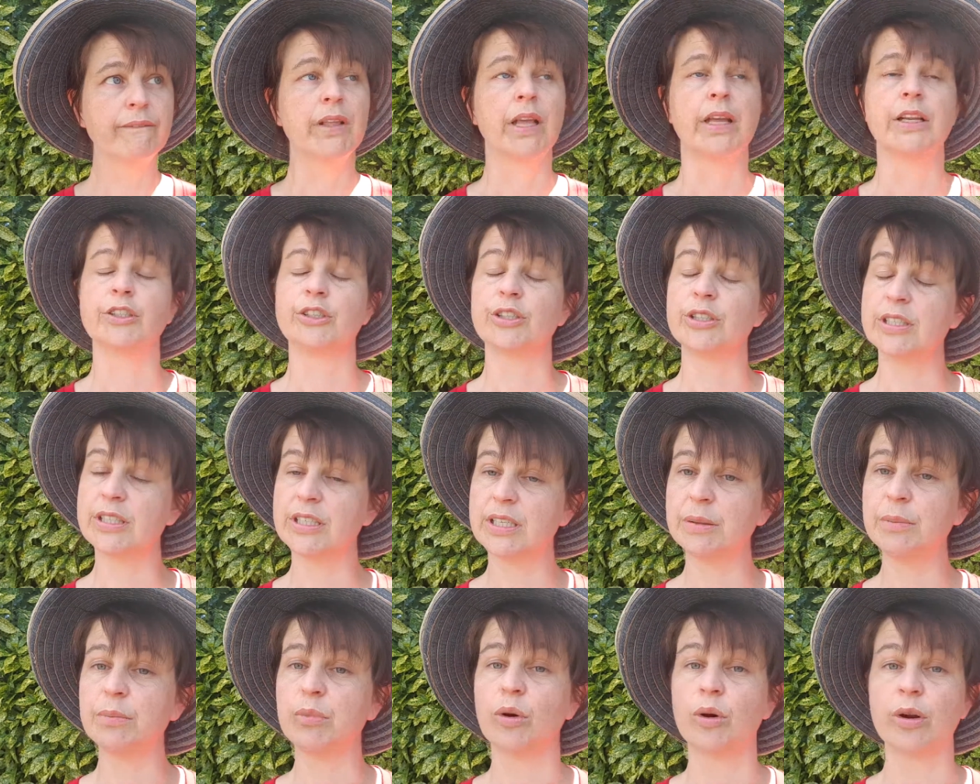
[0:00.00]

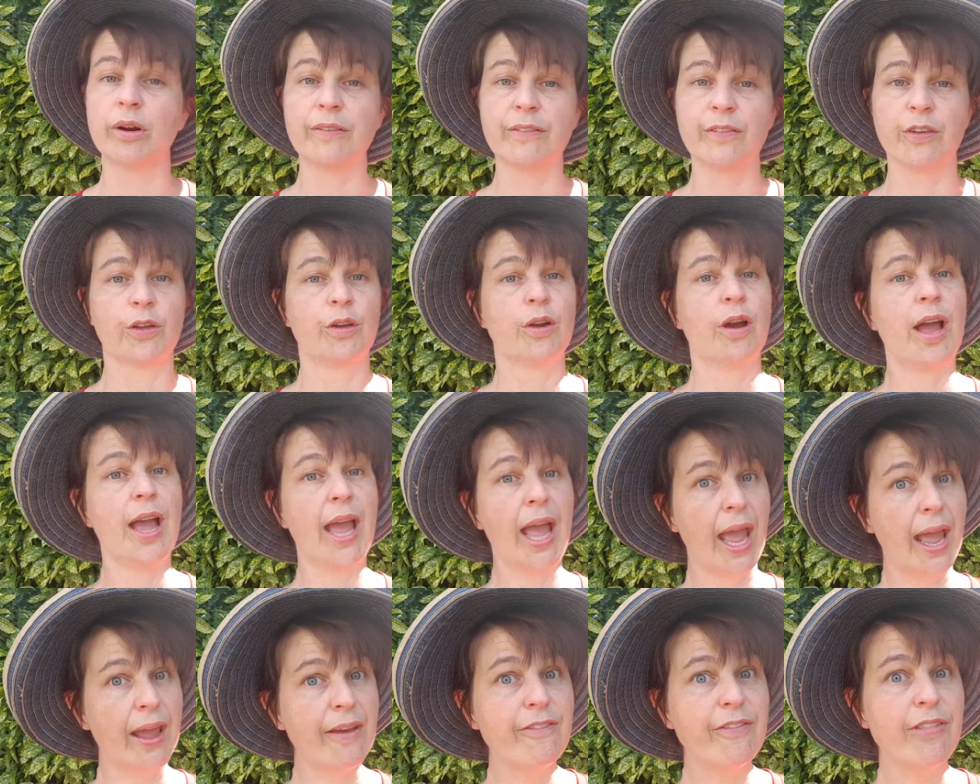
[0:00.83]
interesting point of view, I
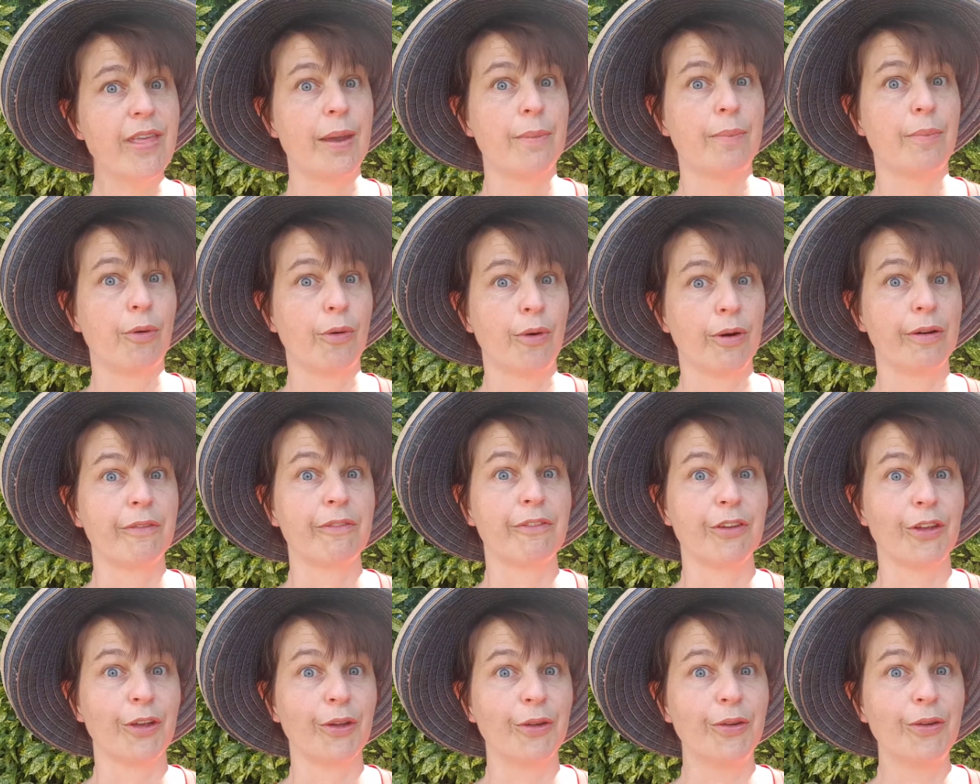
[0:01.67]
have that point of
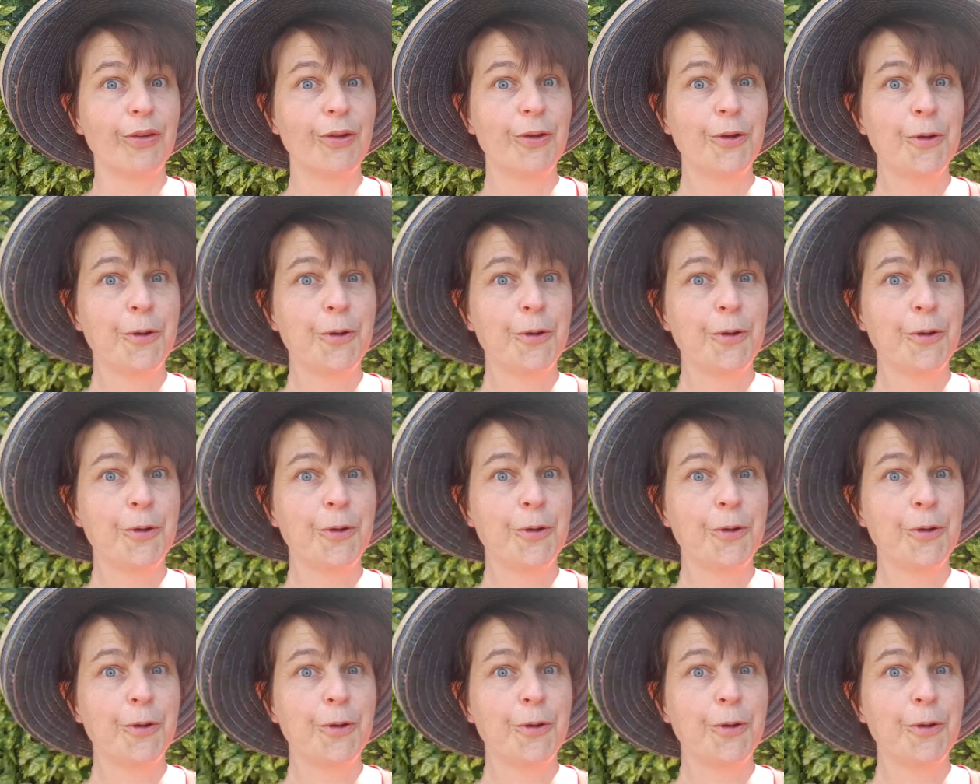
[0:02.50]
view,